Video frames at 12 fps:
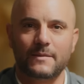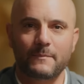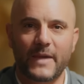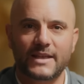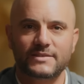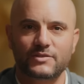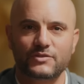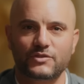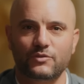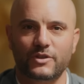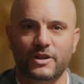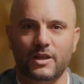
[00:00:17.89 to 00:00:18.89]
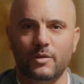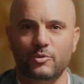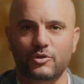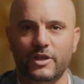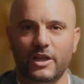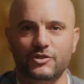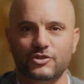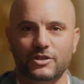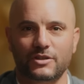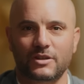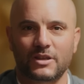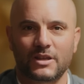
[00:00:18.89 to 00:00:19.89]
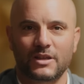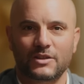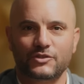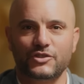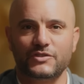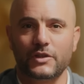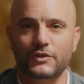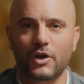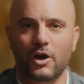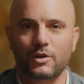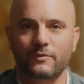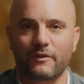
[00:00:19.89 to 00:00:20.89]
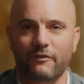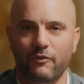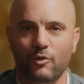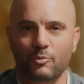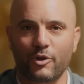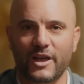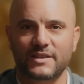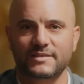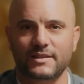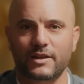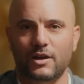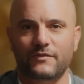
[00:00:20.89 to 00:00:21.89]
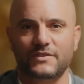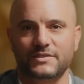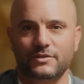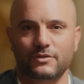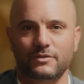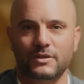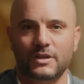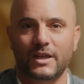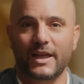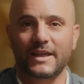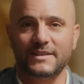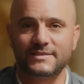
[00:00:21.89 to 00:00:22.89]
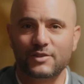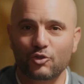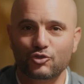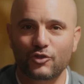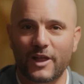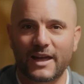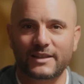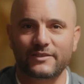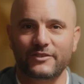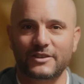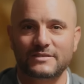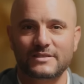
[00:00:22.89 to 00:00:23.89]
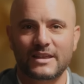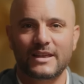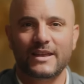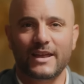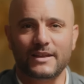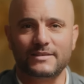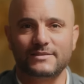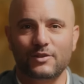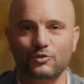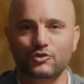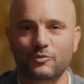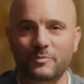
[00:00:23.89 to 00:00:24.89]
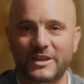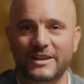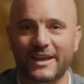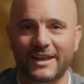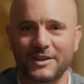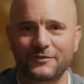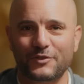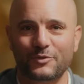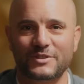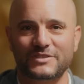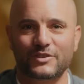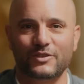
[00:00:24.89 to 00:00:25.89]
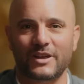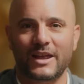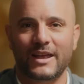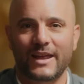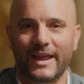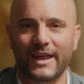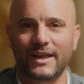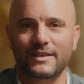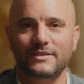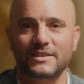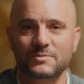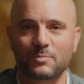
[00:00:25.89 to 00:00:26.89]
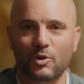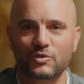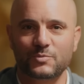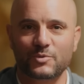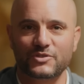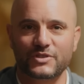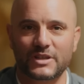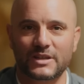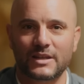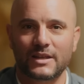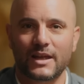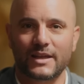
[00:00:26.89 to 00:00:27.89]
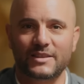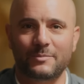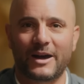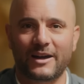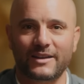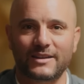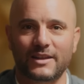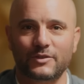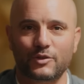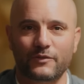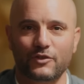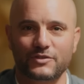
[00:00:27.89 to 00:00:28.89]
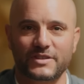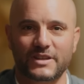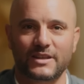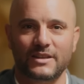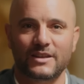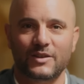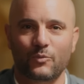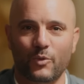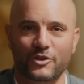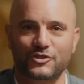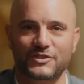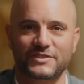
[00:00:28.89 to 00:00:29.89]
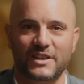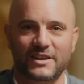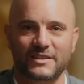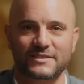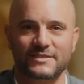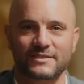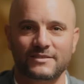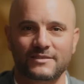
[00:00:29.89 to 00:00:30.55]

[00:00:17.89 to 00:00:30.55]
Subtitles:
a master's student in communication. She's the daughter of a former SLA officer, a social activist, a social media influencer, and the spokesperson at the Bar Ilan University, where she studies.